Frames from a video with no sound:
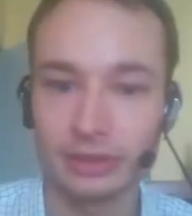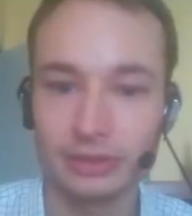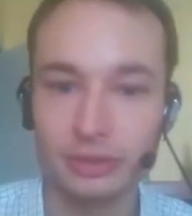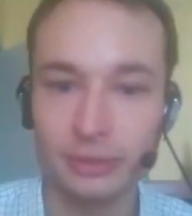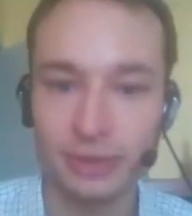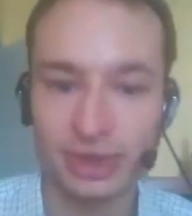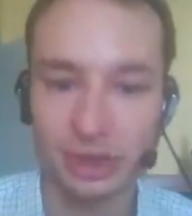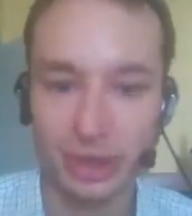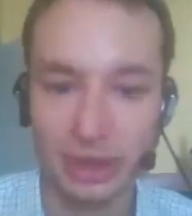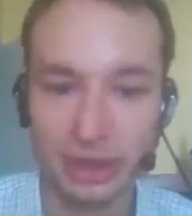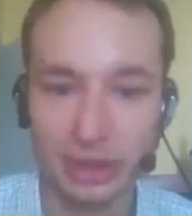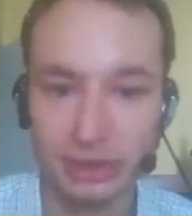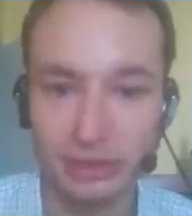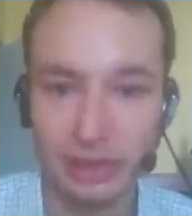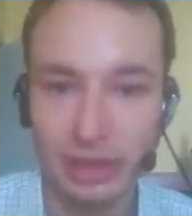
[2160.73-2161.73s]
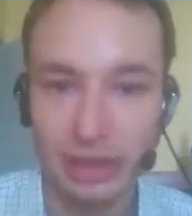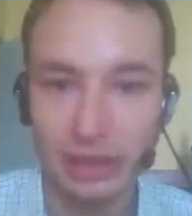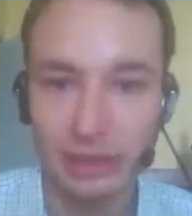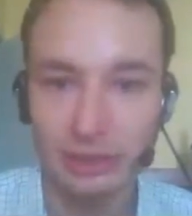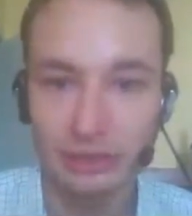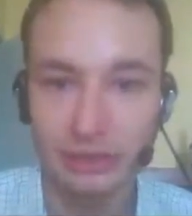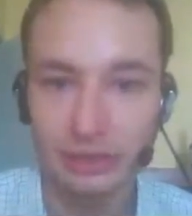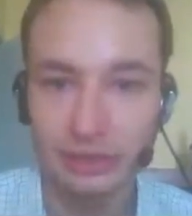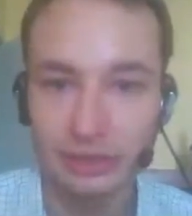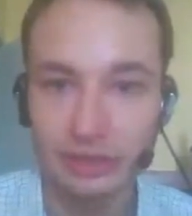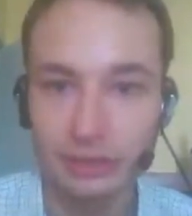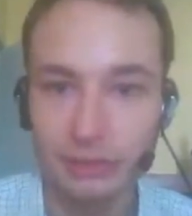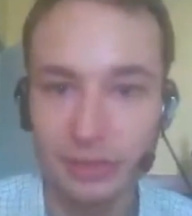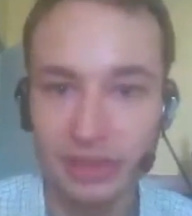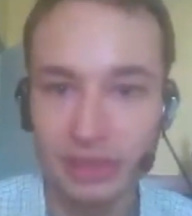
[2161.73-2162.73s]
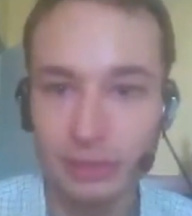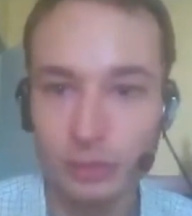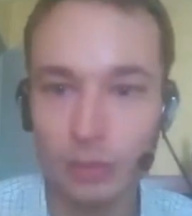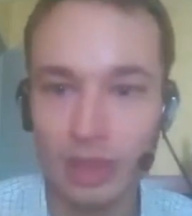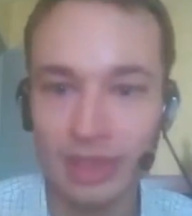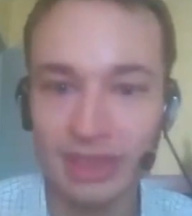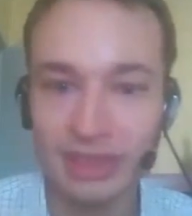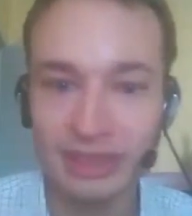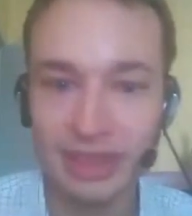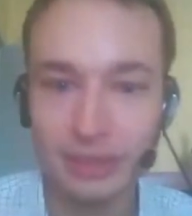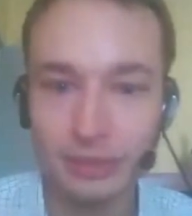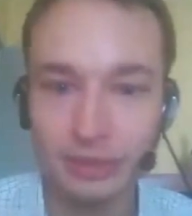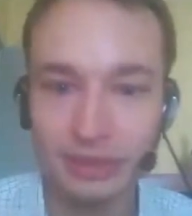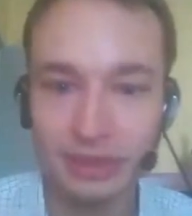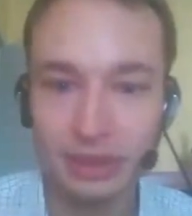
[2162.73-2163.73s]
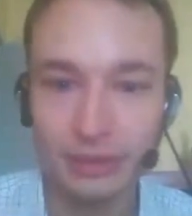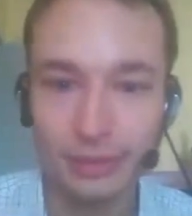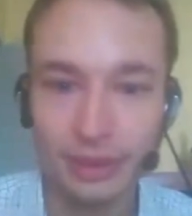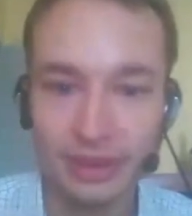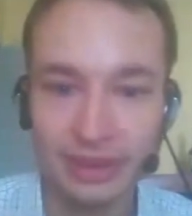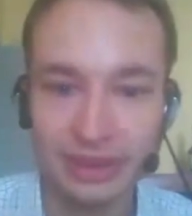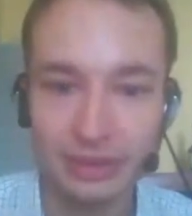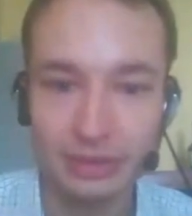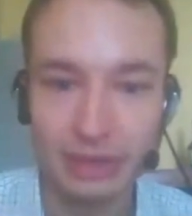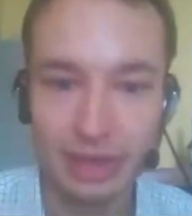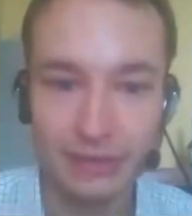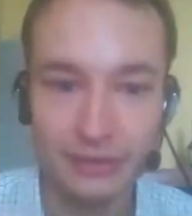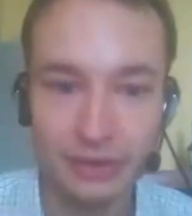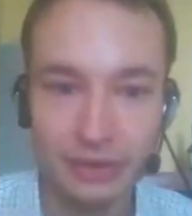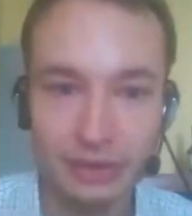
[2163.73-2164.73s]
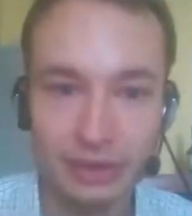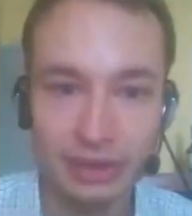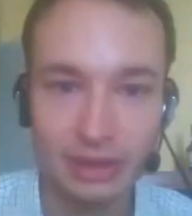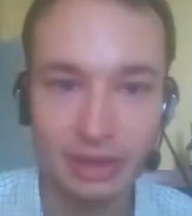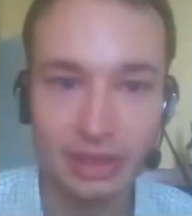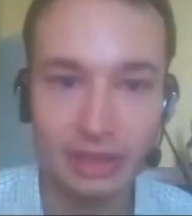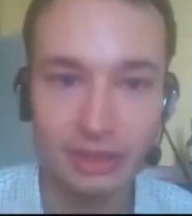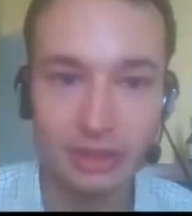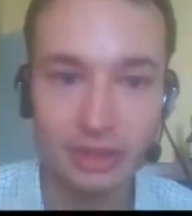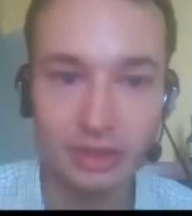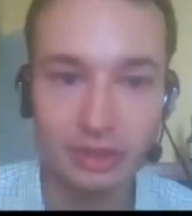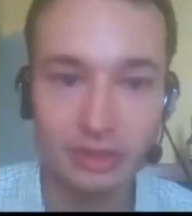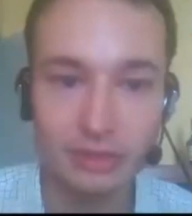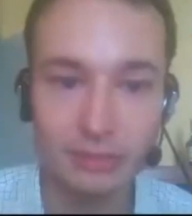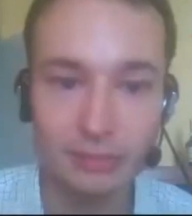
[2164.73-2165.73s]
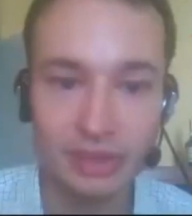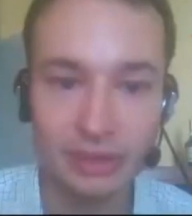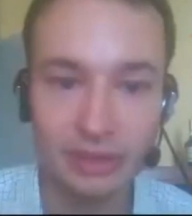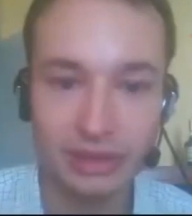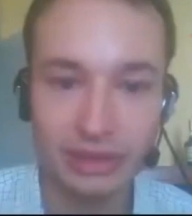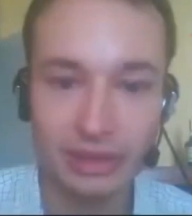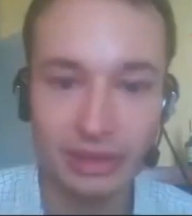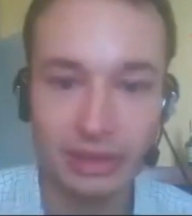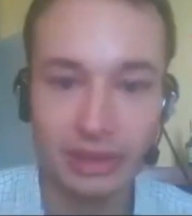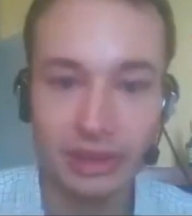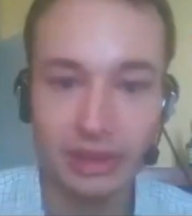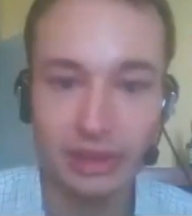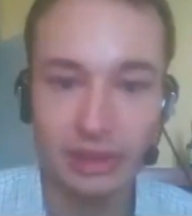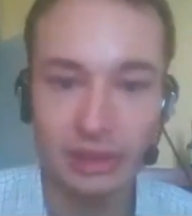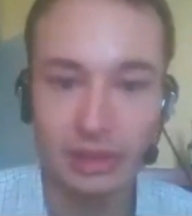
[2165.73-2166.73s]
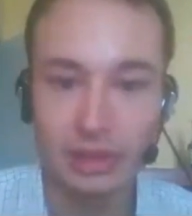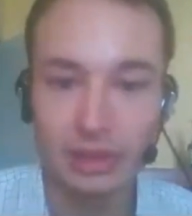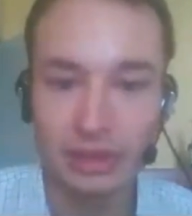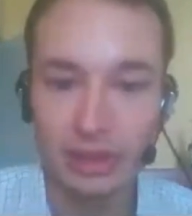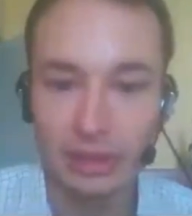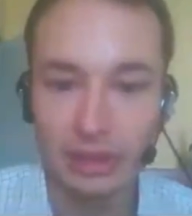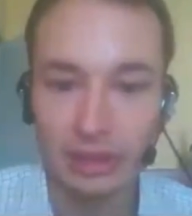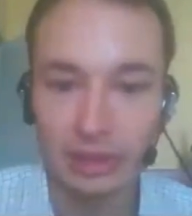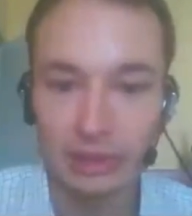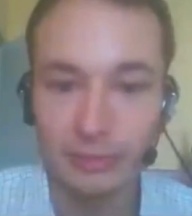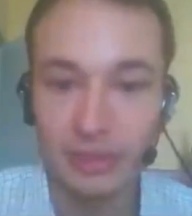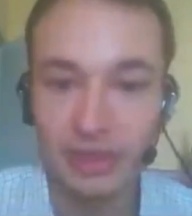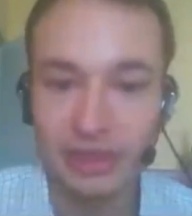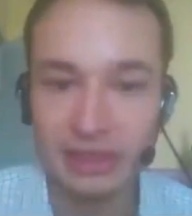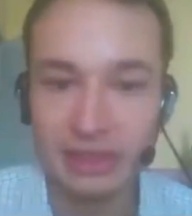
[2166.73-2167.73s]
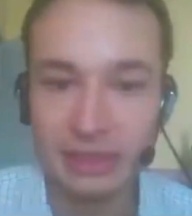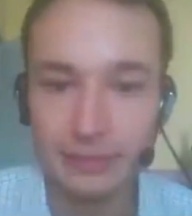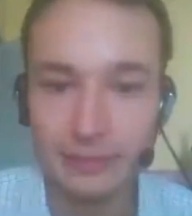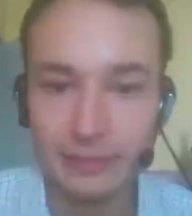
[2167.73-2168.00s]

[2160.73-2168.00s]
much action. So stupid, one is down, the other is still alive, so it should be okay. But if